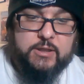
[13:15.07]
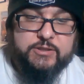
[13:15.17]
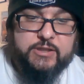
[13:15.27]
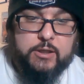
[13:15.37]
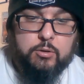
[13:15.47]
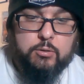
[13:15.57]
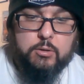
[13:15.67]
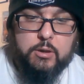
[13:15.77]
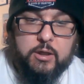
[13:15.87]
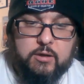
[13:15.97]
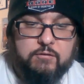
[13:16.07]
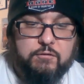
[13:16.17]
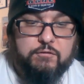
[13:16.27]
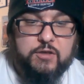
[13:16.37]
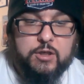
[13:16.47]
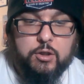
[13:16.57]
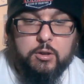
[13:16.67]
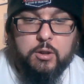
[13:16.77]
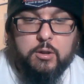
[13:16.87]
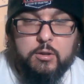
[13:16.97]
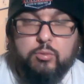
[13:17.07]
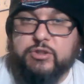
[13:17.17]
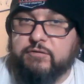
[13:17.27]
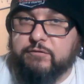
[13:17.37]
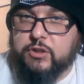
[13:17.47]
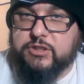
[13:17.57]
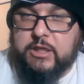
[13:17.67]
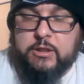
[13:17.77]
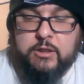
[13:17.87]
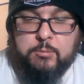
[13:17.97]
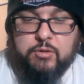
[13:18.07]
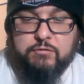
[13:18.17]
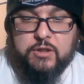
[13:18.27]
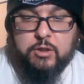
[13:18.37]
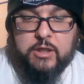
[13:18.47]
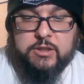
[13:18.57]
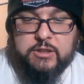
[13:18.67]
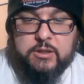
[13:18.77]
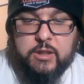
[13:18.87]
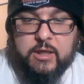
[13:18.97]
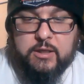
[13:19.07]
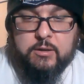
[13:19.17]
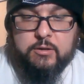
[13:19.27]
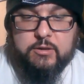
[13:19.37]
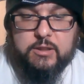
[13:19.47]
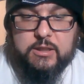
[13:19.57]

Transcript: El Zero figure, was the first AEW figure I did